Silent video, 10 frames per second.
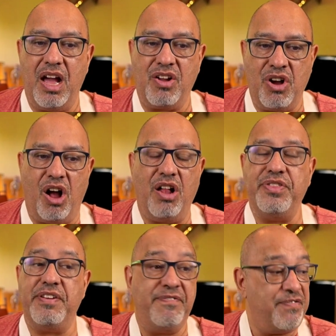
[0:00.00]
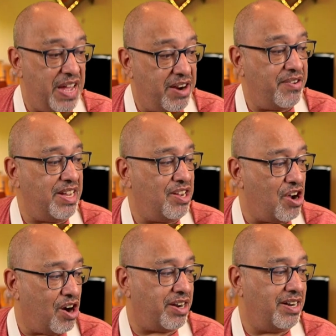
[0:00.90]
called the Fairy
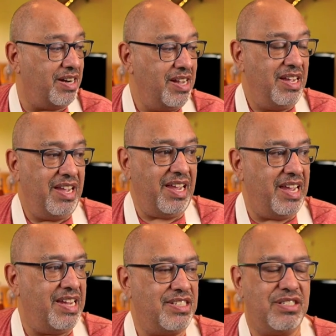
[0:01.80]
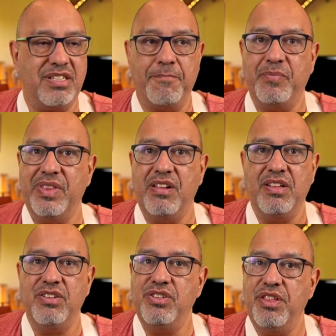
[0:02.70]
Garden is
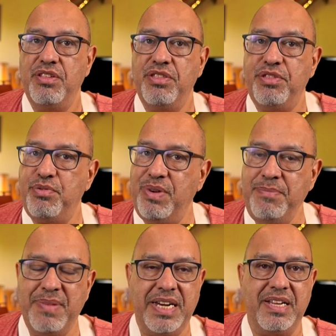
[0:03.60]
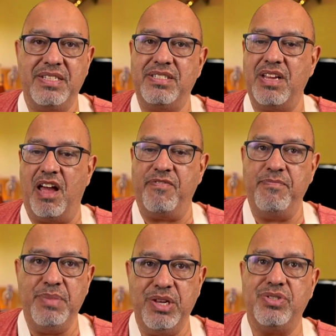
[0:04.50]
3 minutes of
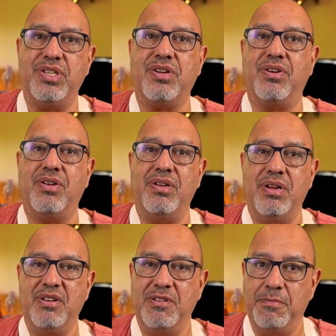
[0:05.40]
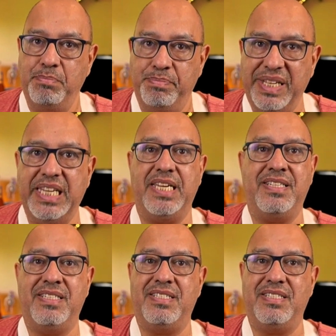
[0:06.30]
musical
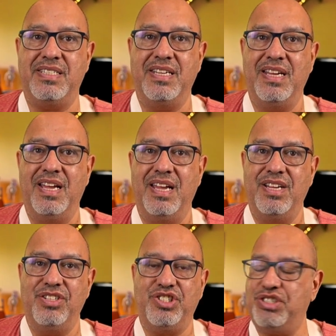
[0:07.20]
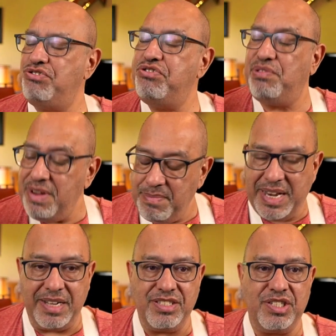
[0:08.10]
bliss. Just 3
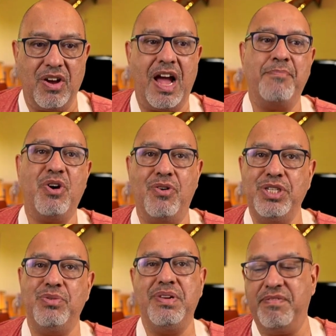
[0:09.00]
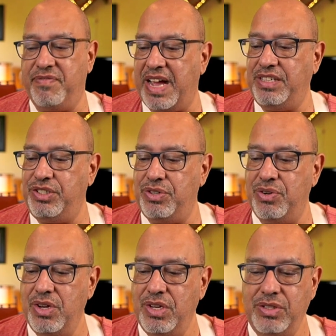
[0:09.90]
minutes. So I'm going to invite you
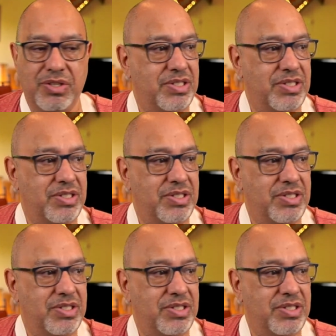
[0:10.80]
to